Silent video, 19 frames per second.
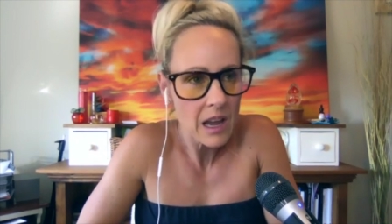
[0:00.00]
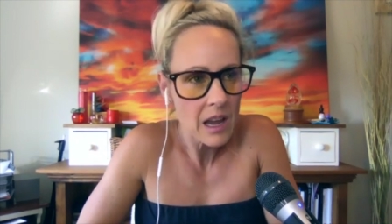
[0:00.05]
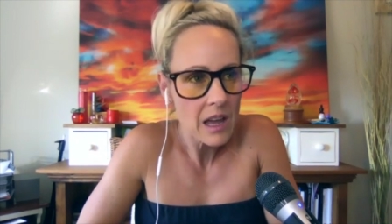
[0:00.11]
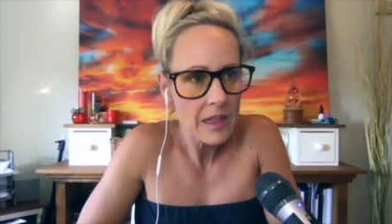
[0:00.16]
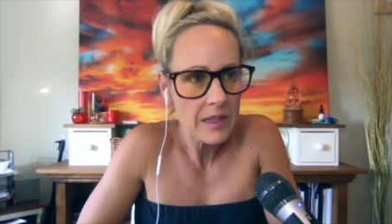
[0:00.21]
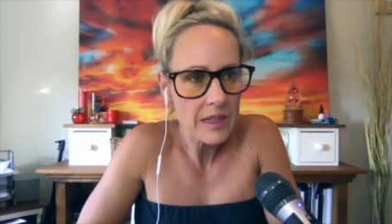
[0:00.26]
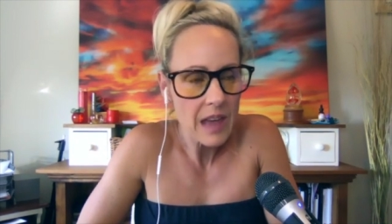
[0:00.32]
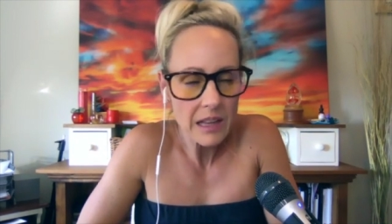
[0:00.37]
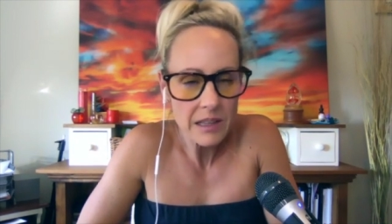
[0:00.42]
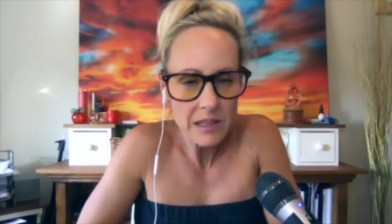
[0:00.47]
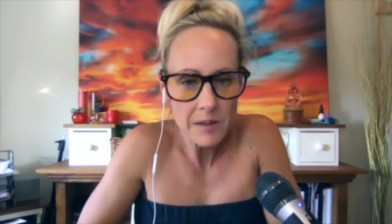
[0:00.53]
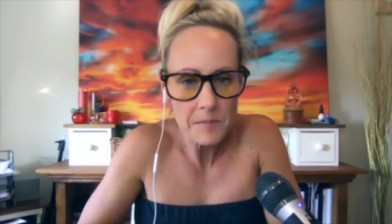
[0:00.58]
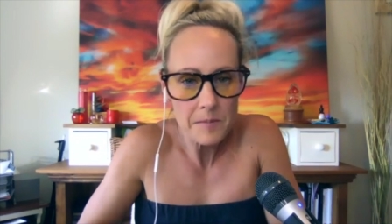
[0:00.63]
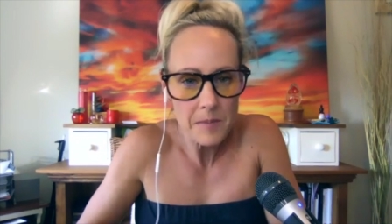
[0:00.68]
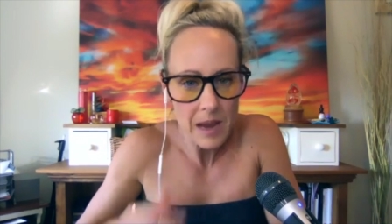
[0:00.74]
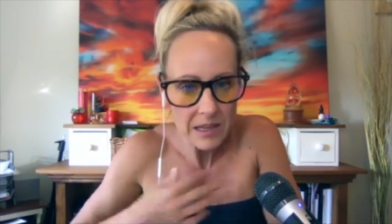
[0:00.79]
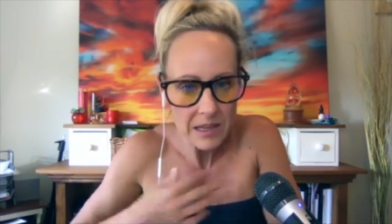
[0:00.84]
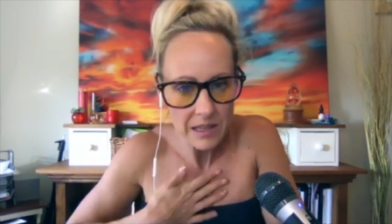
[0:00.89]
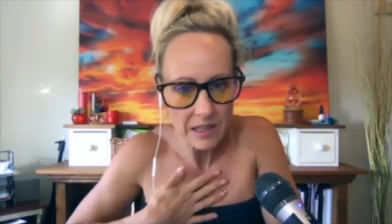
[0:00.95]
that's
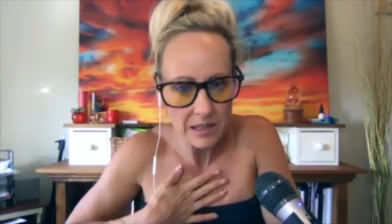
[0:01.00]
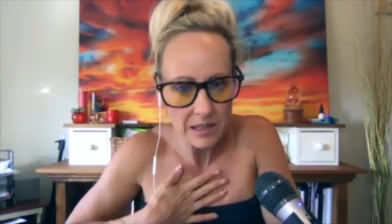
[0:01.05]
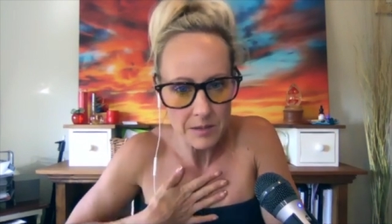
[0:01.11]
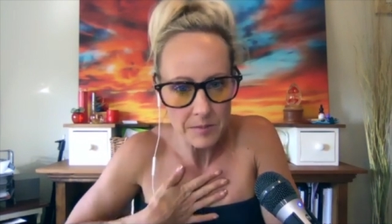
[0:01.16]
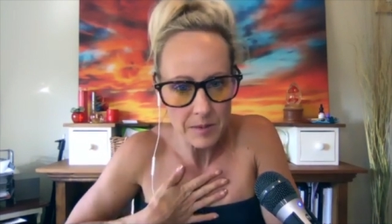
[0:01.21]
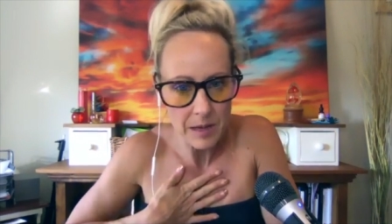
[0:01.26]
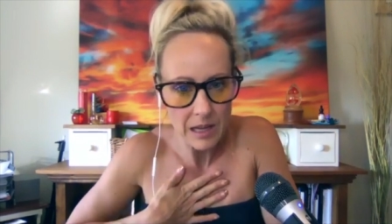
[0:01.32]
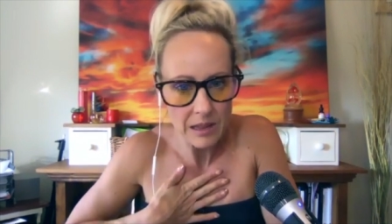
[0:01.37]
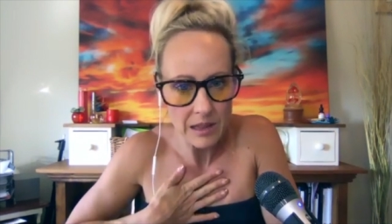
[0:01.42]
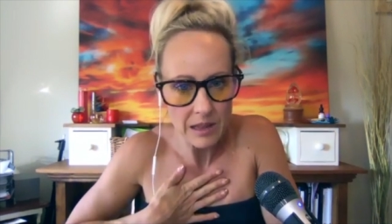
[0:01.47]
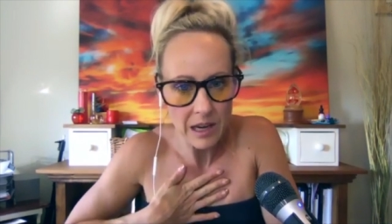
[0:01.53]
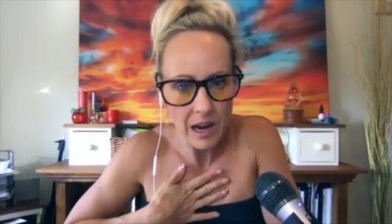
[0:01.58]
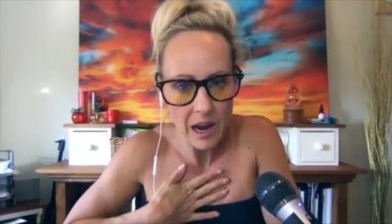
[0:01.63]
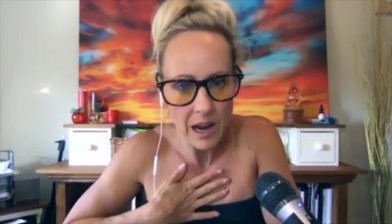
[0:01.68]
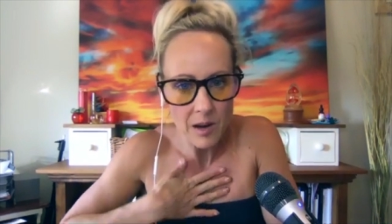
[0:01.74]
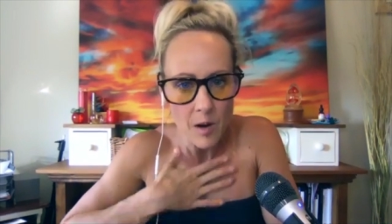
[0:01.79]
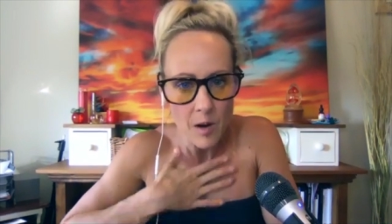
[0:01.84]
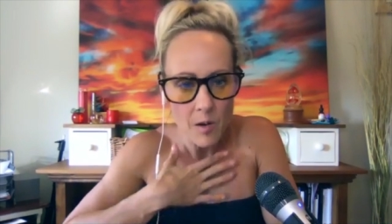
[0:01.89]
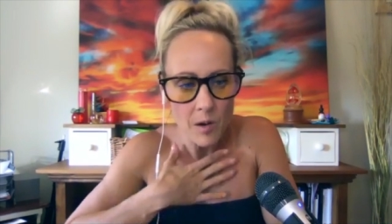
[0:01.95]
amazing to me, that I
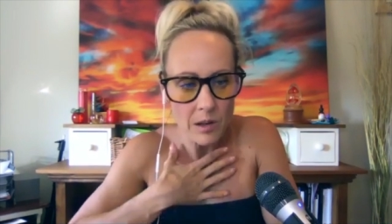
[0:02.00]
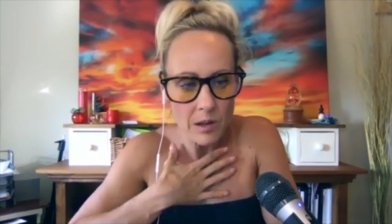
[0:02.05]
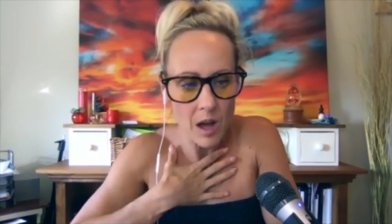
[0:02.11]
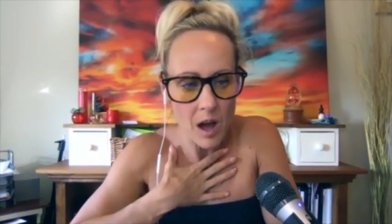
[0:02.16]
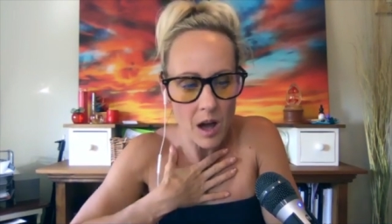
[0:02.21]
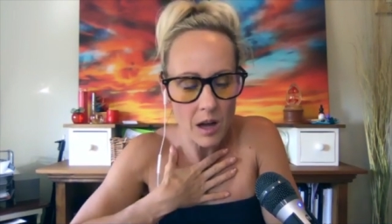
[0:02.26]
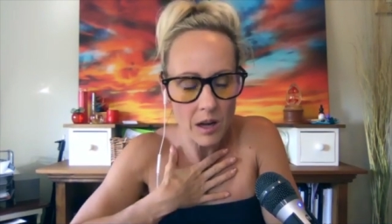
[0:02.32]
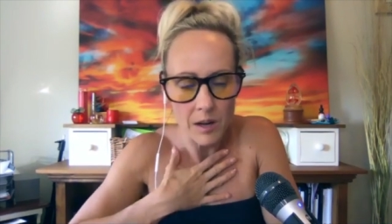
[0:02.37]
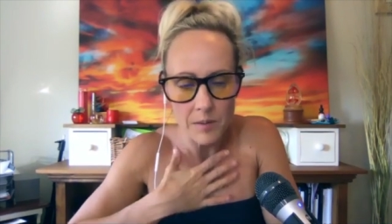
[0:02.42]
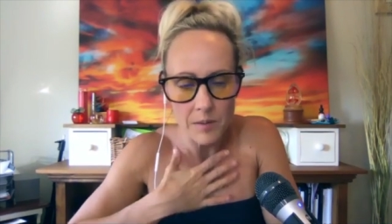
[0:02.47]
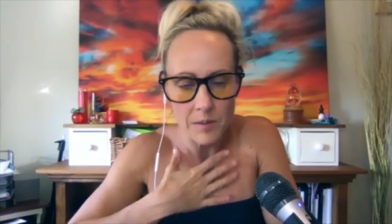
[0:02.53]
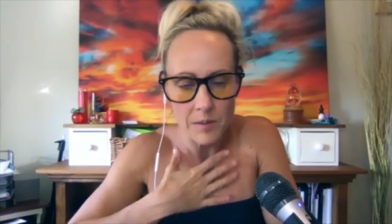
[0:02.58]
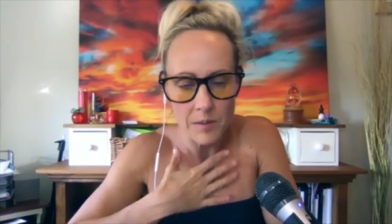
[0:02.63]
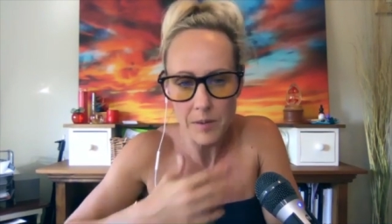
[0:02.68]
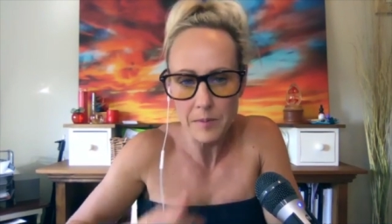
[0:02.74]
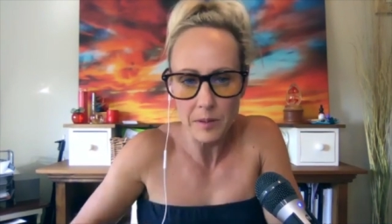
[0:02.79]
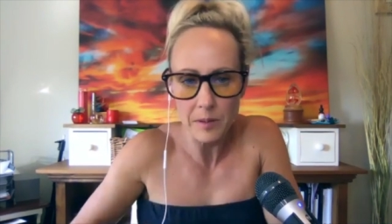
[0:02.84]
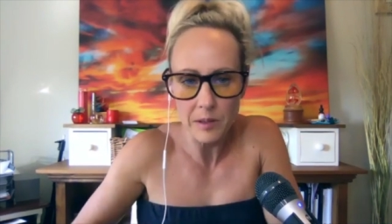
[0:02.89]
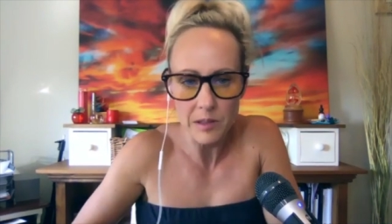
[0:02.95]
go along on
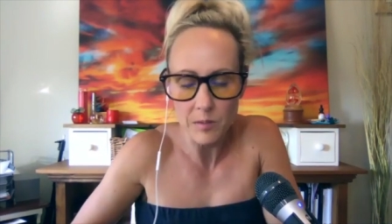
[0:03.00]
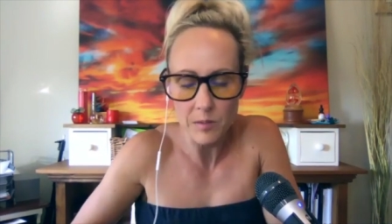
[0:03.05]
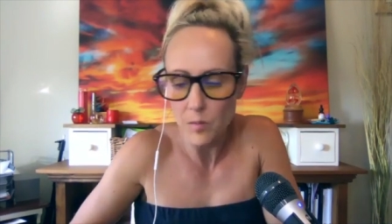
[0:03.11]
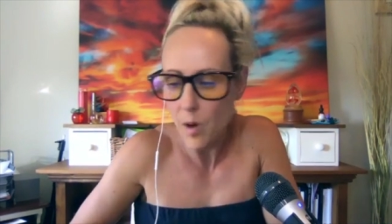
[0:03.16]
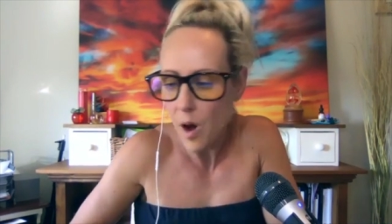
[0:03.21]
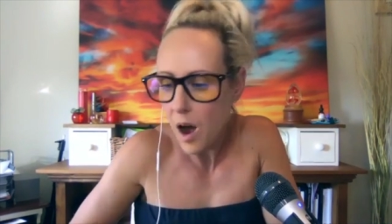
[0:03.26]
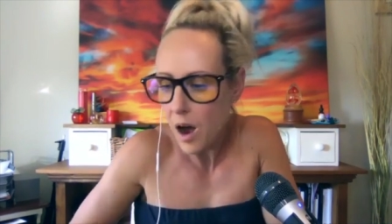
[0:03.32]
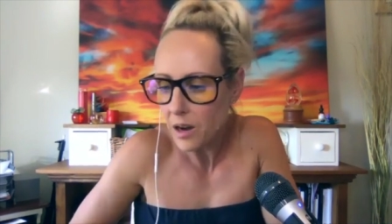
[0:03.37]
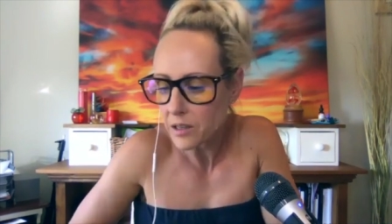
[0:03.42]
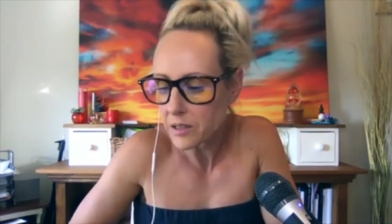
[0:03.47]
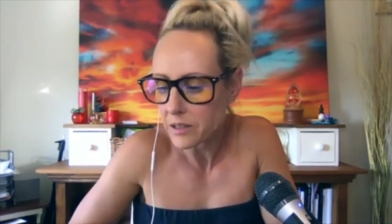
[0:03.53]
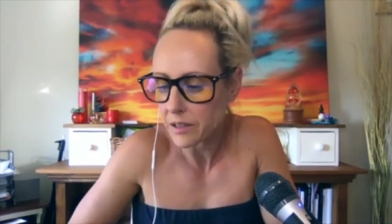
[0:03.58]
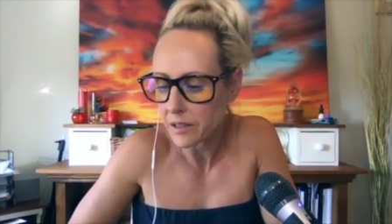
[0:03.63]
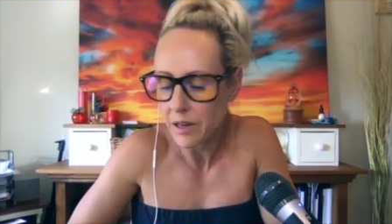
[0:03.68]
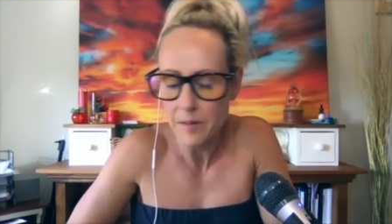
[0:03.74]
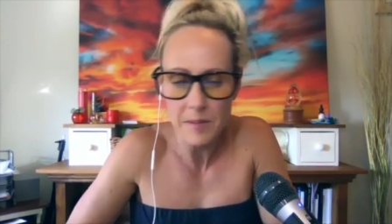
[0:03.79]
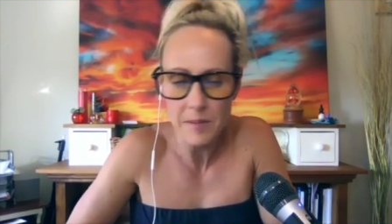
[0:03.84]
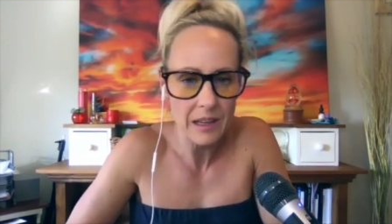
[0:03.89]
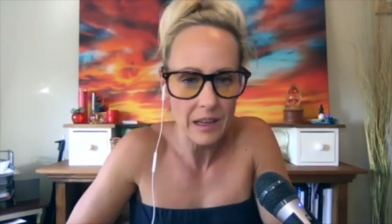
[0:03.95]
people's walks and
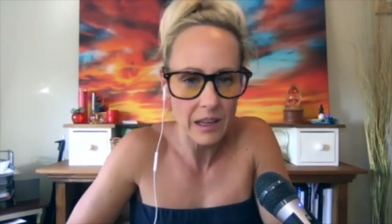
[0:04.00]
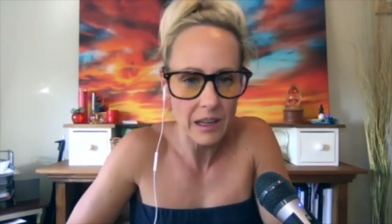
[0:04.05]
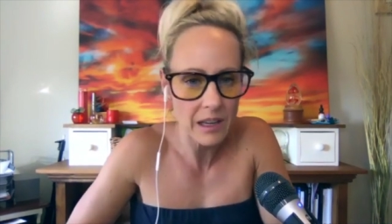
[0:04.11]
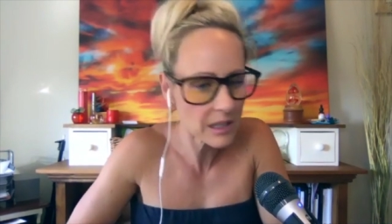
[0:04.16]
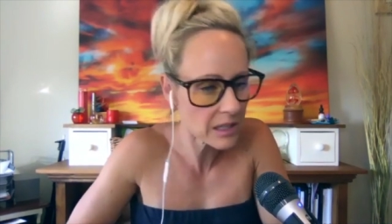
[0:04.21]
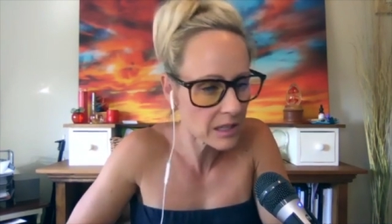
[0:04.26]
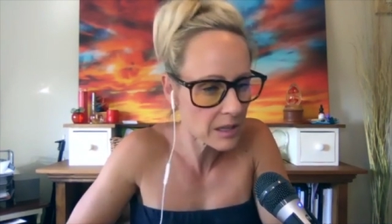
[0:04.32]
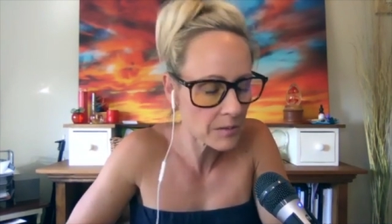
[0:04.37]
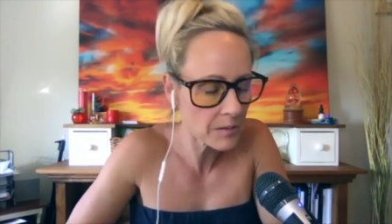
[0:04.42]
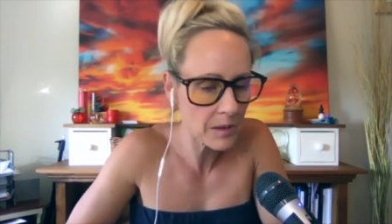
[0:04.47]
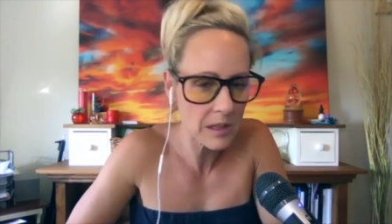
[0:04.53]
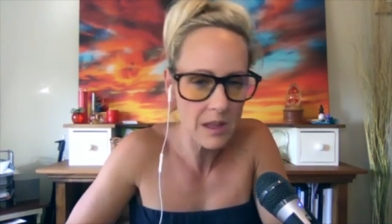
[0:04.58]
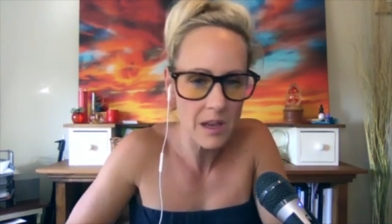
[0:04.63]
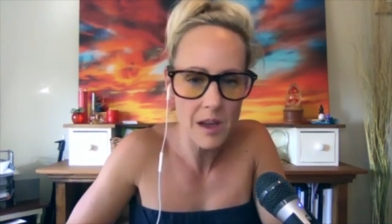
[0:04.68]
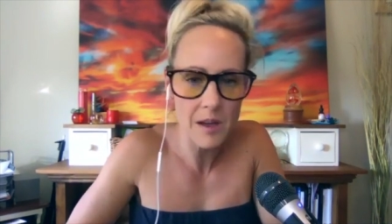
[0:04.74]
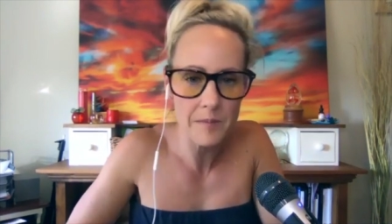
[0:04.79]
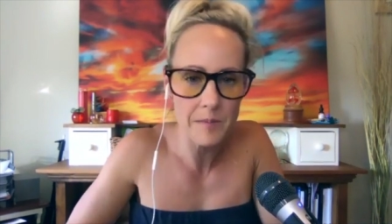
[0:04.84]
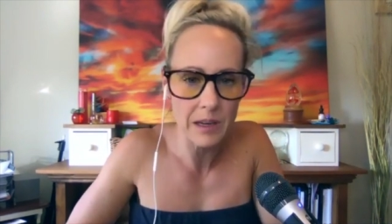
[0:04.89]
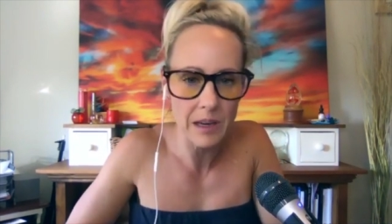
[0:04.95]
I'm in the kitchen with
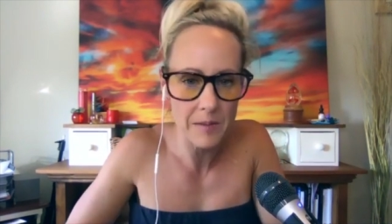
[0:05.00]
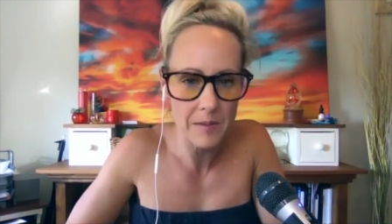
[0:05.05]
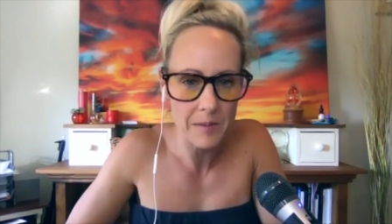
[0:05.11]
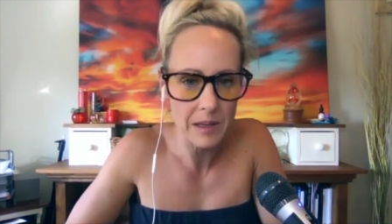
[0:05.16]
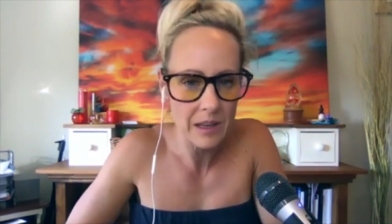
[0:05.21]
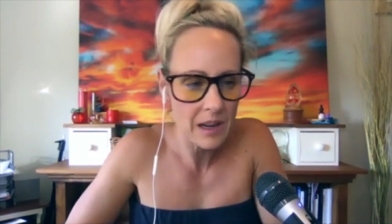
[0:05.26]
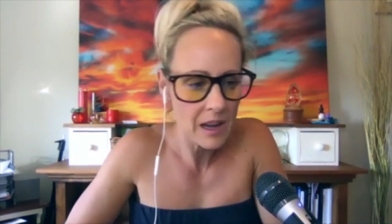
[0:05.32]
them and I'm